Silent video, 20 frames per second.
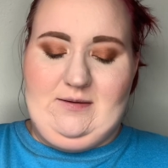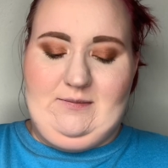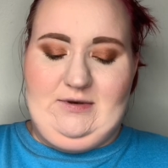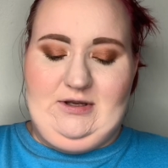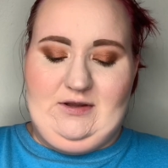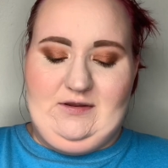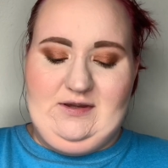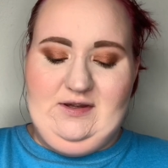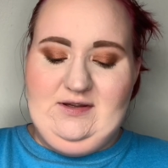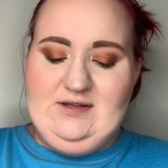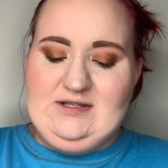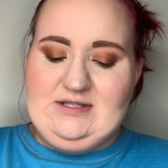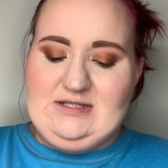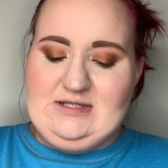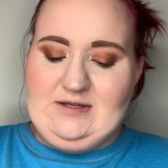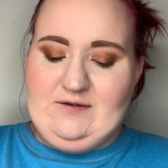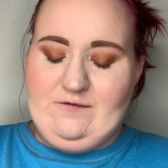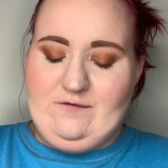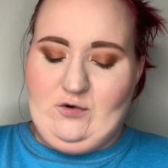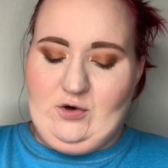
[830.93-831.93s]
Now this
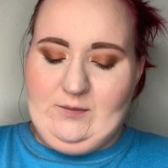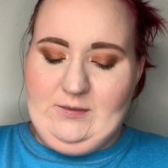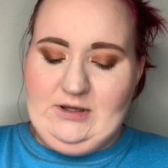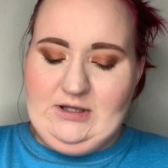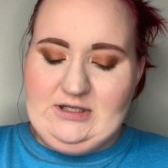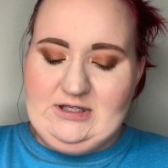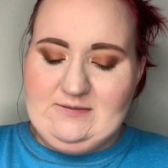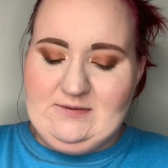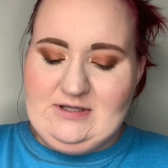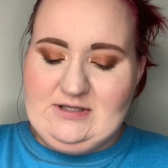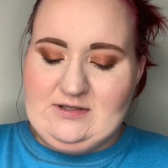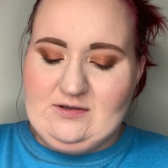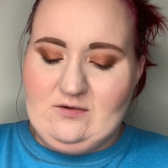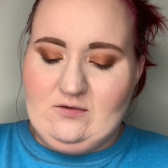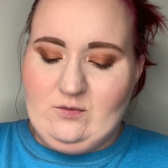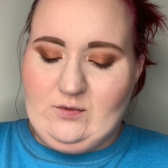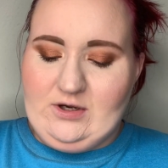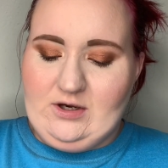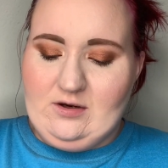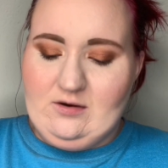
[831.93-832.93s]
formula to me is a little
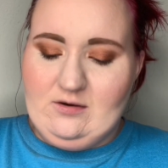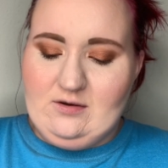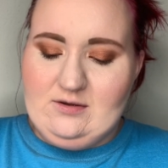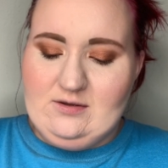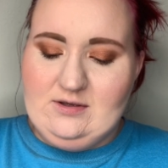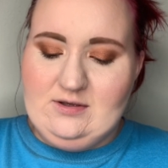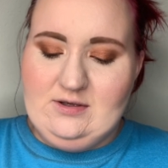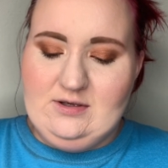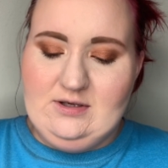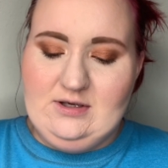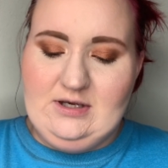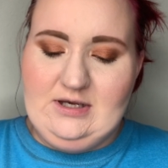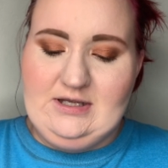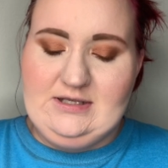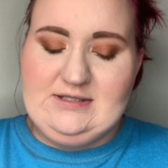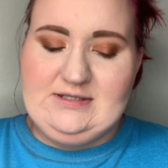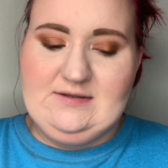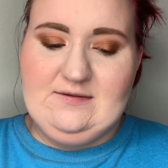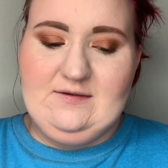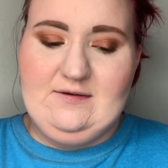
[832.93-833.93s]
weird.
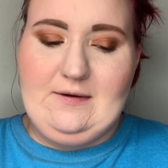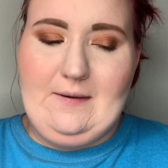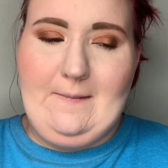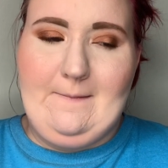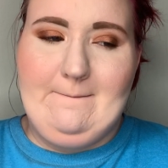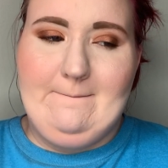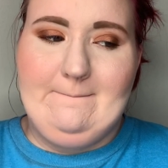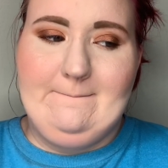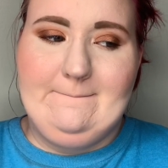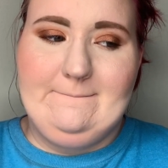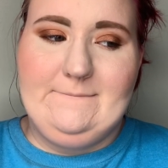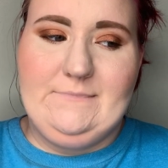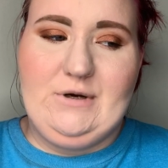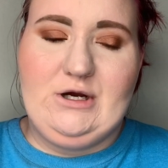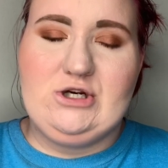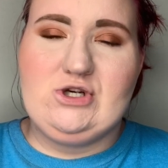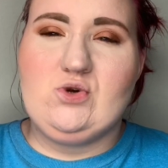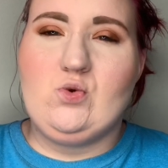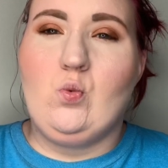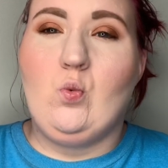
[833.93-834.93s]
It's
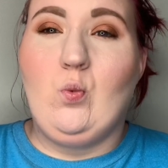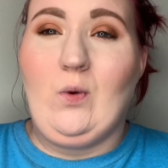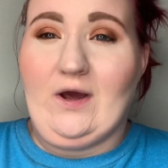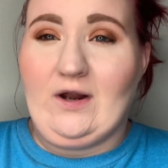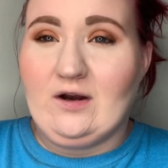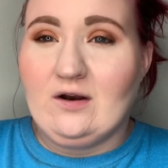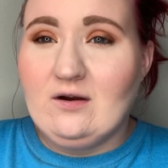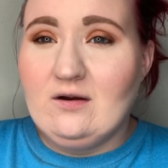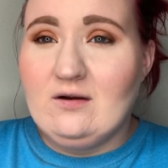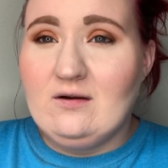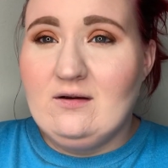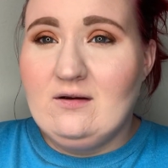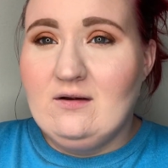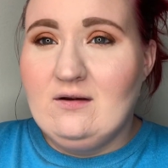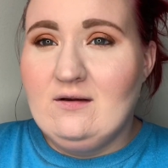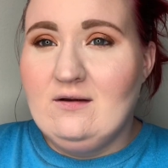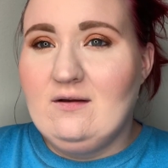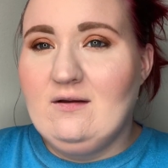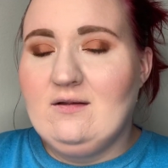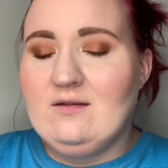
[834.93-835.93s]
much wetter
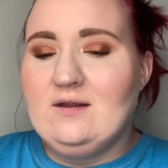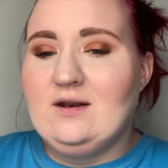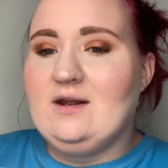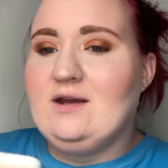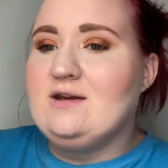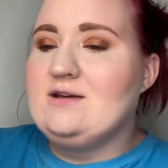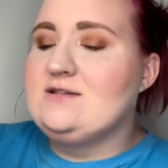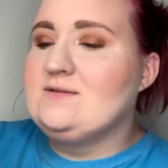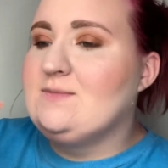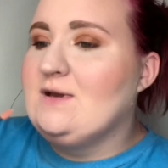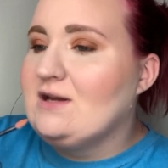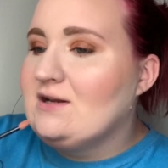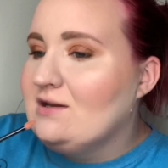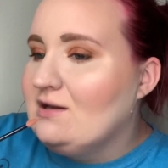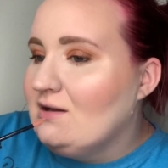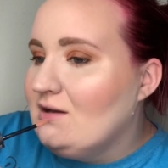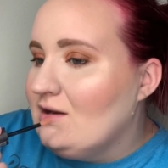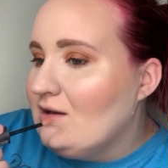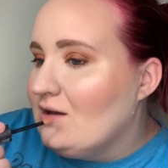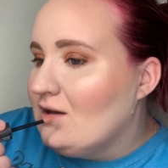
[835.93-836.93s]
than I
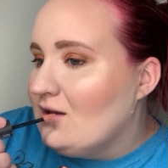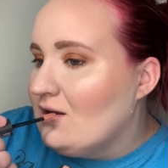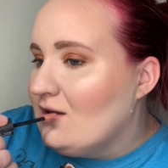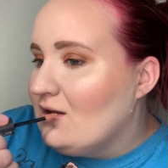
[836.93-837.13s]
expected.